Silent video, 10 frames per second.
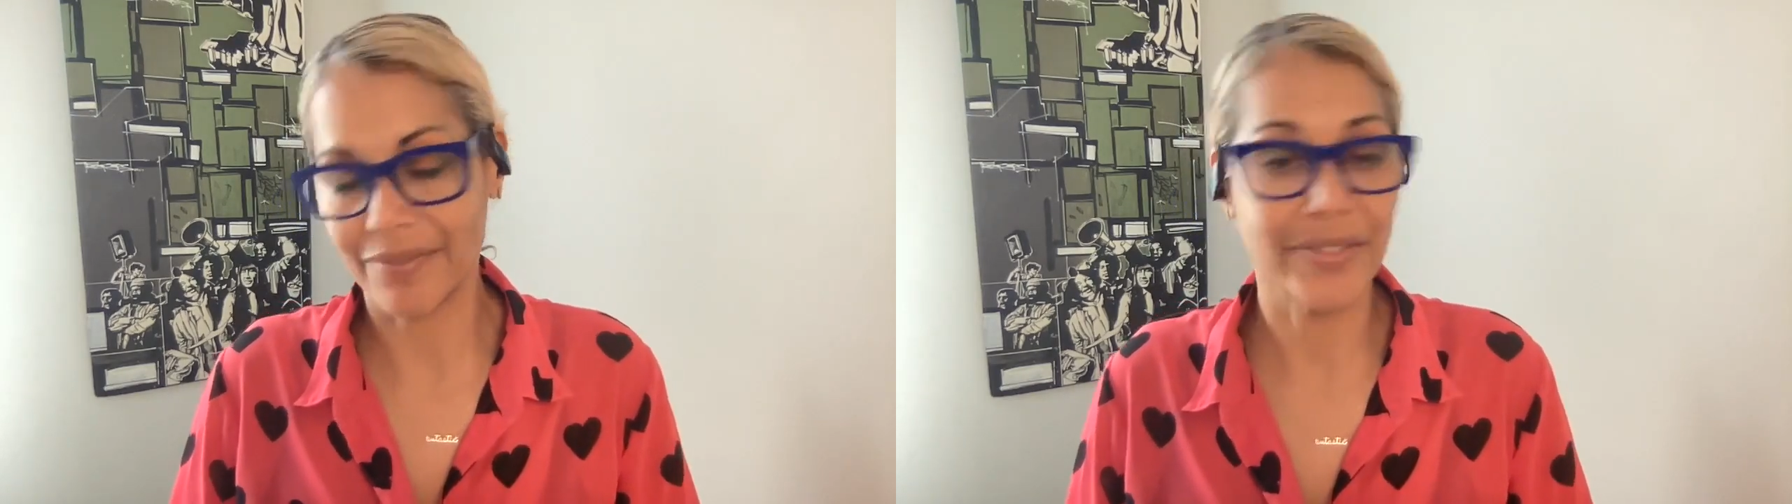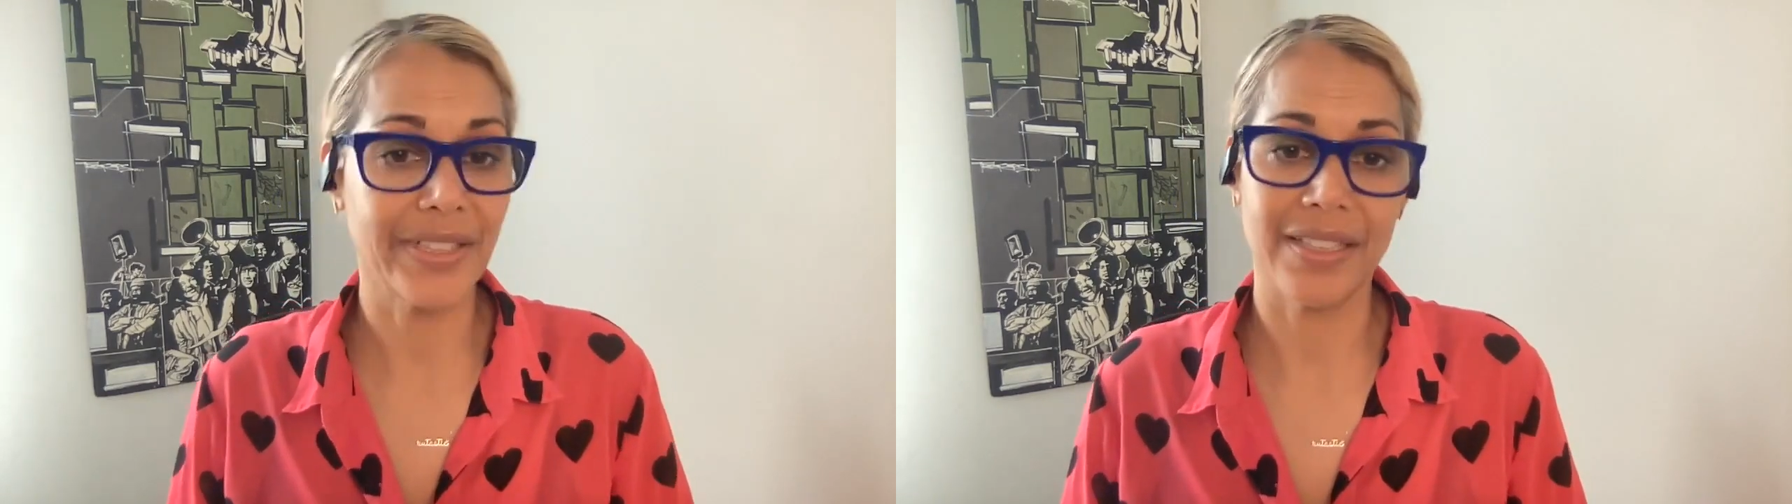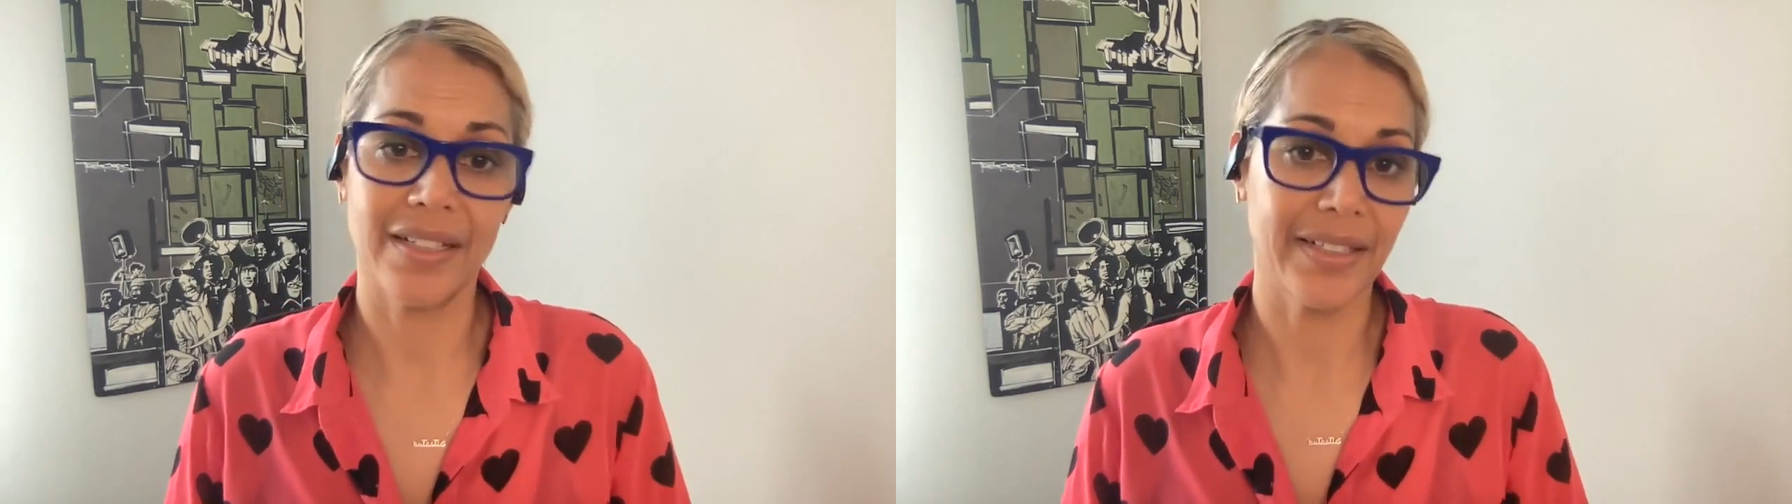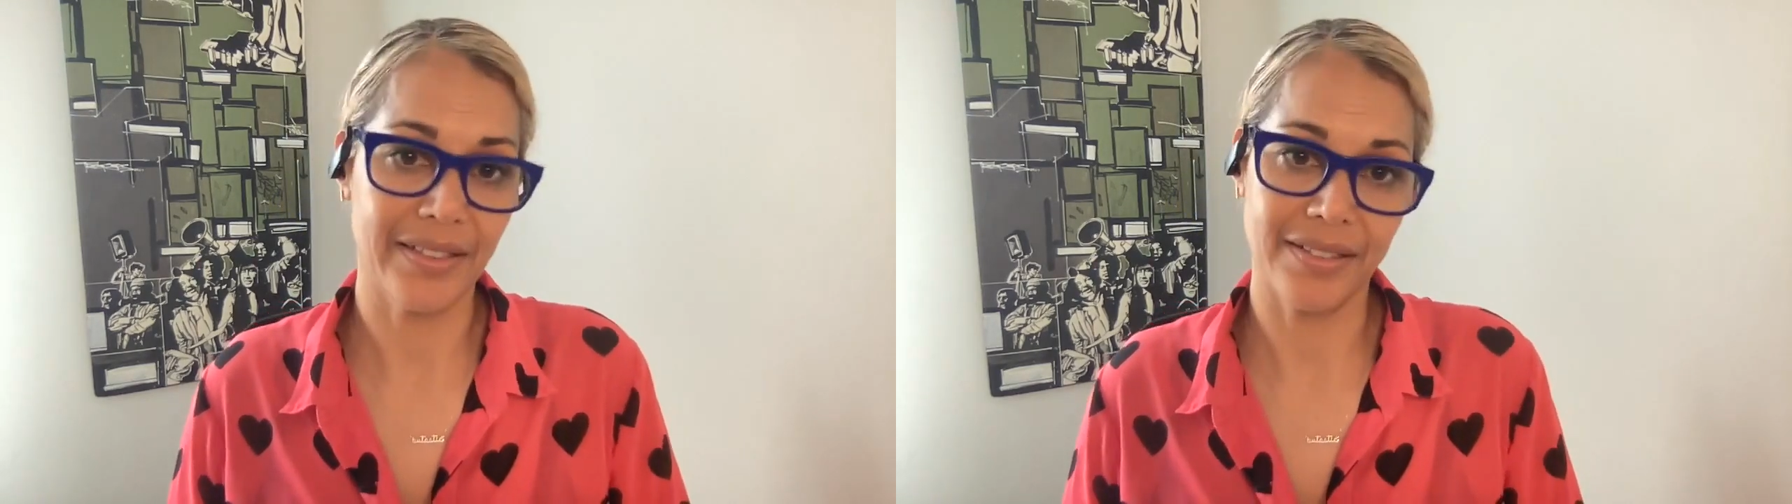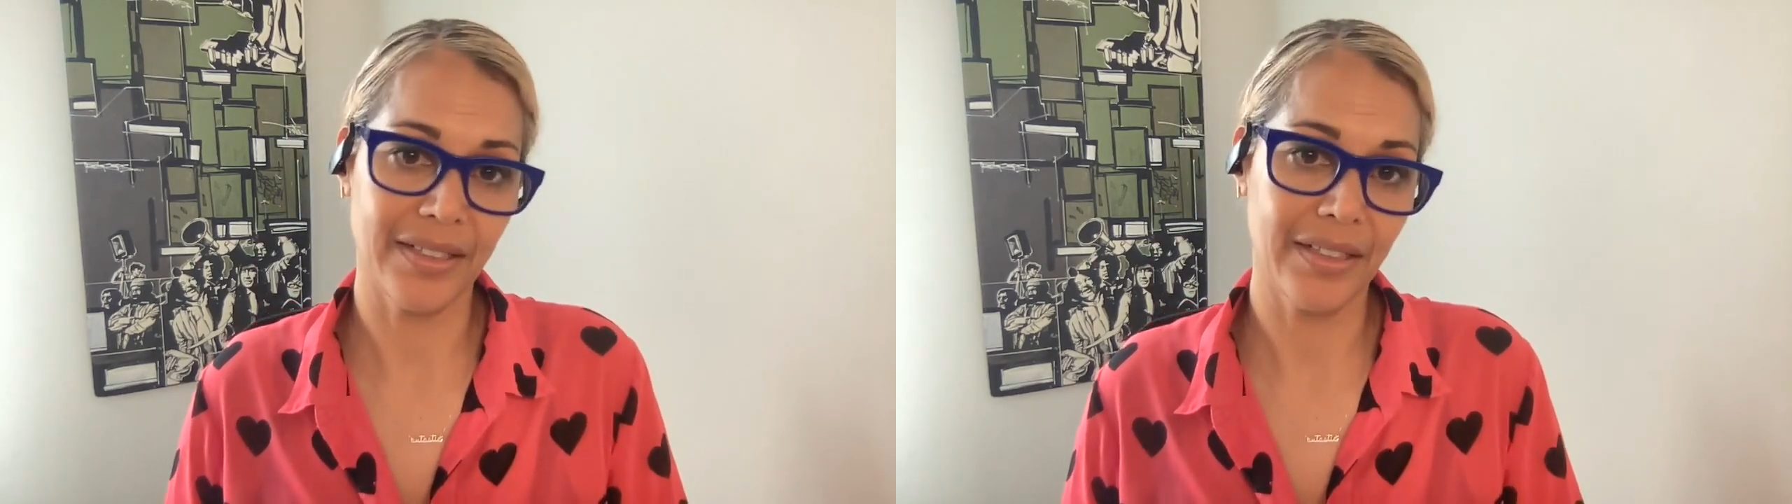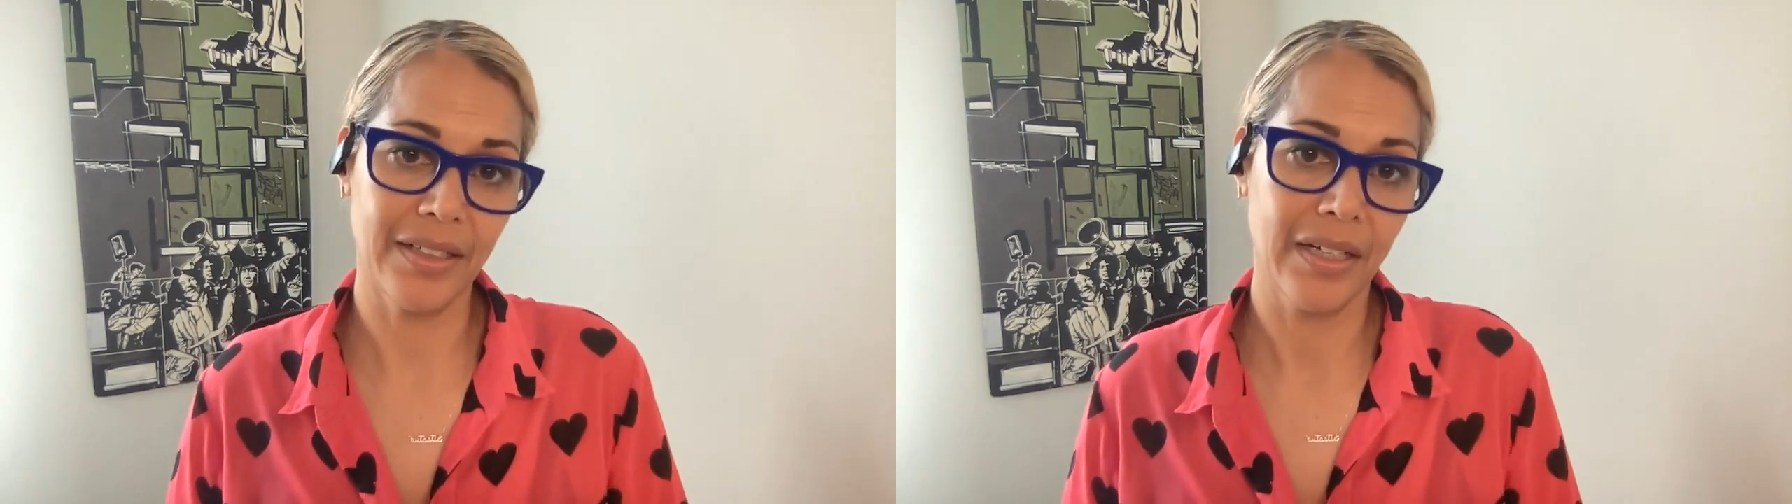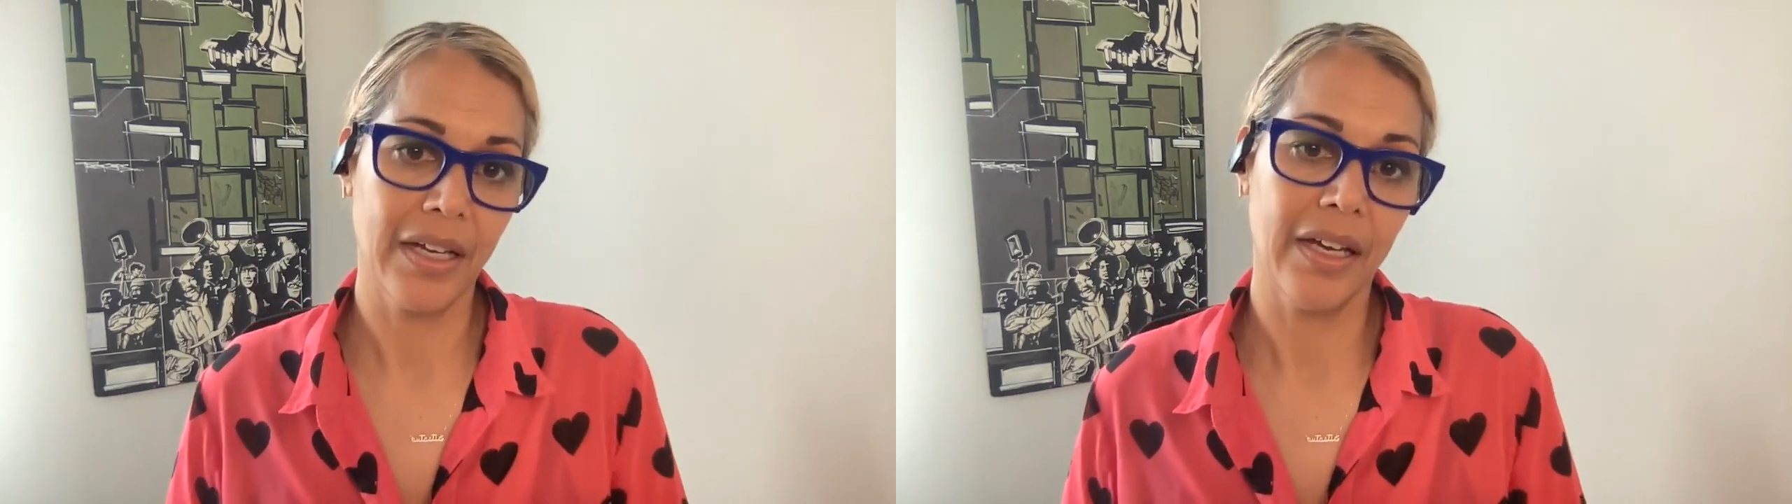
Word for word: definitely not easy.